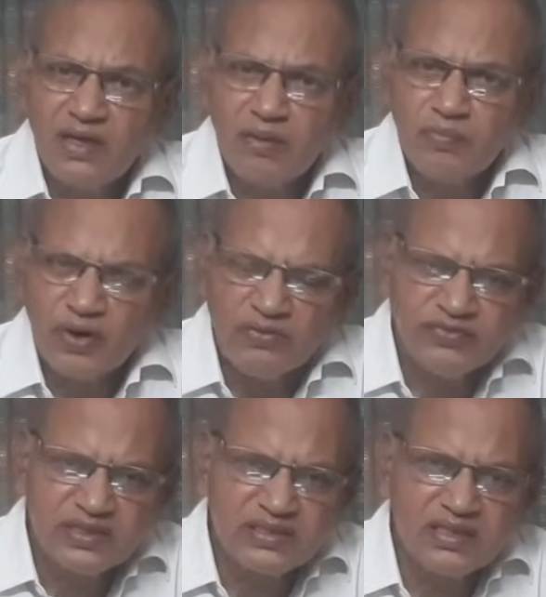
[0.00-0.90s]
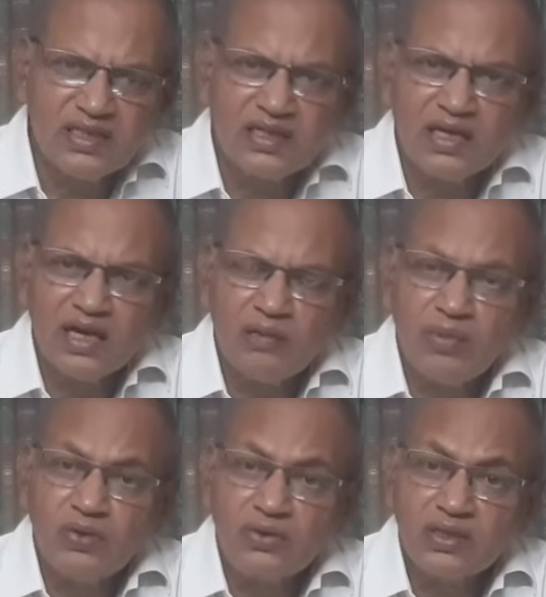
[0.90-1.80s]
prophesying
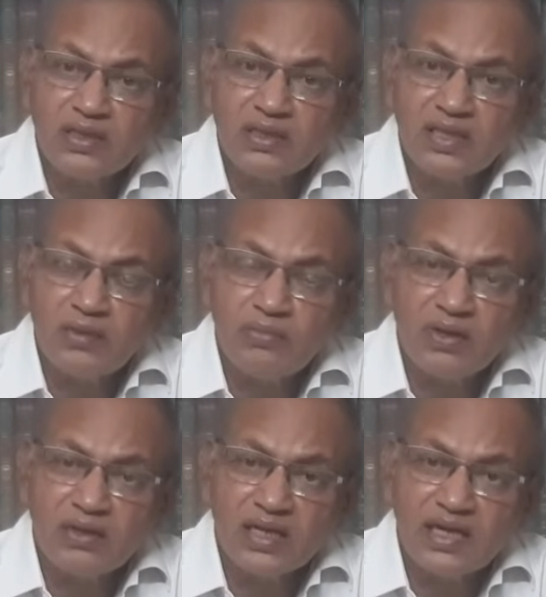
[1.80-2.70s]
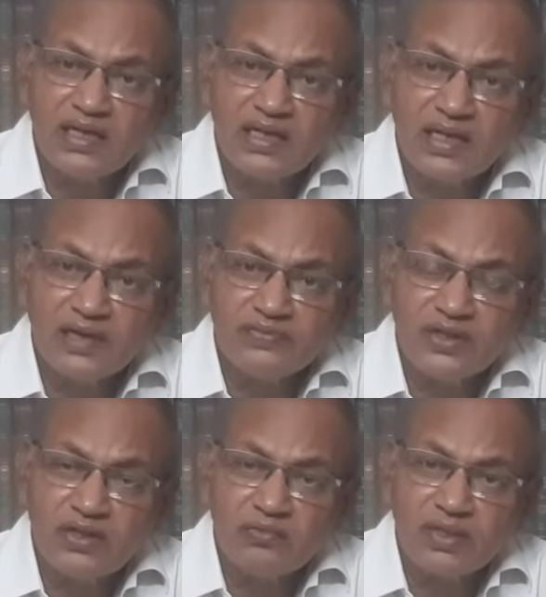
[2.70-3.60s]
about the immortality of the
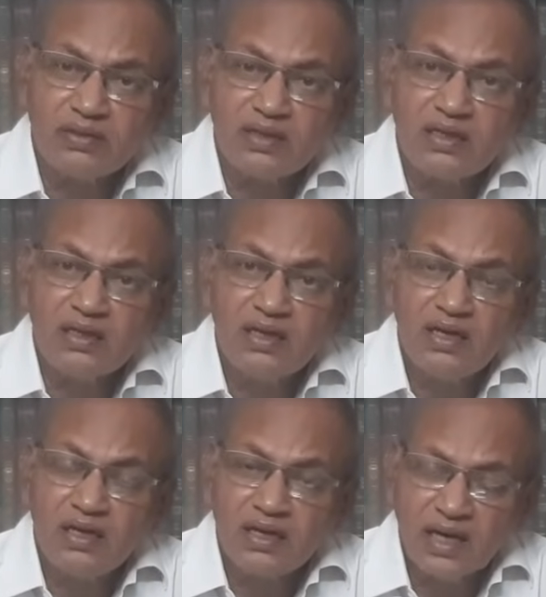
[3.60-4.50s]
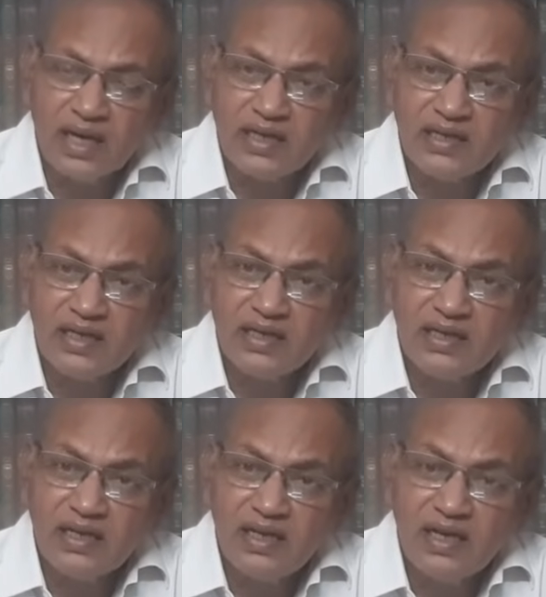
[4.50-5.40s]
human kind
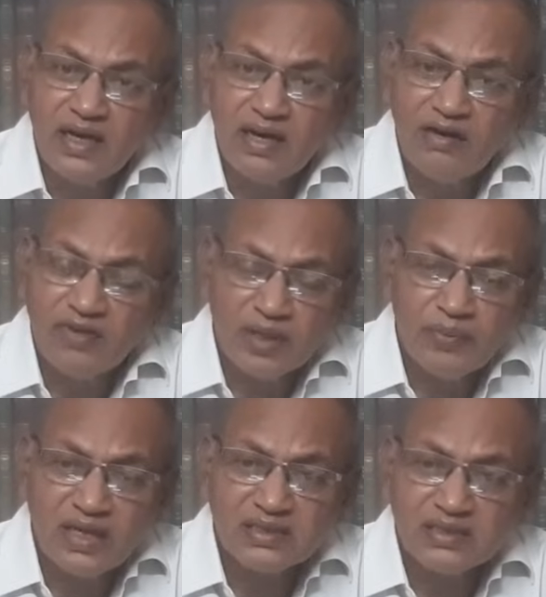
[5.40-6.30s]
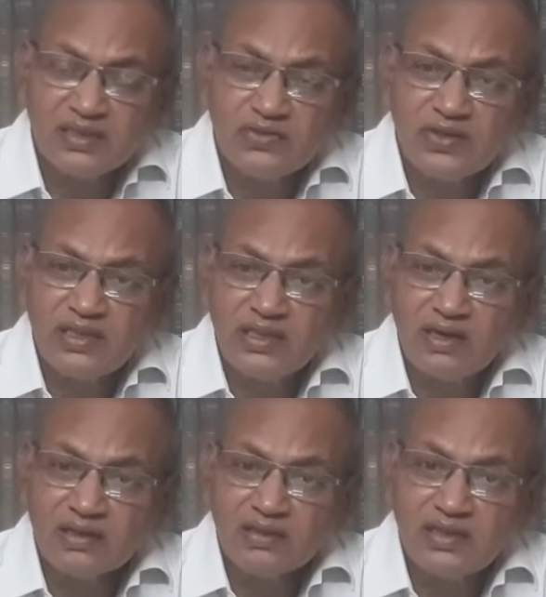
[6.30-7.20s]
for the past 20
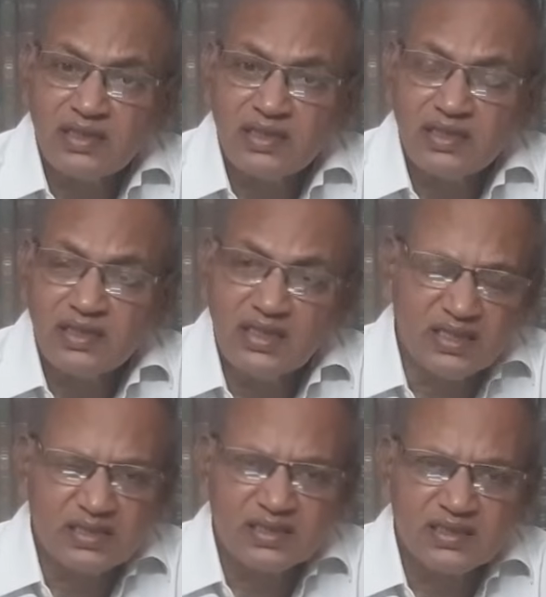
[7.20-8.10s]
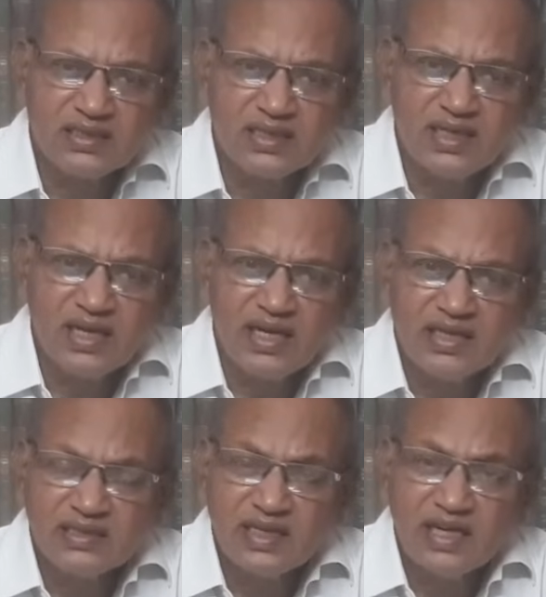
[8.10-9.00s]
or 30 years. He
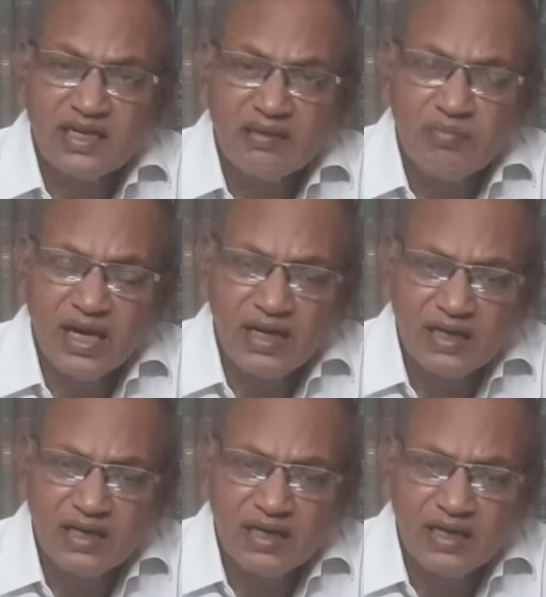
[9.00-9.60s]
said by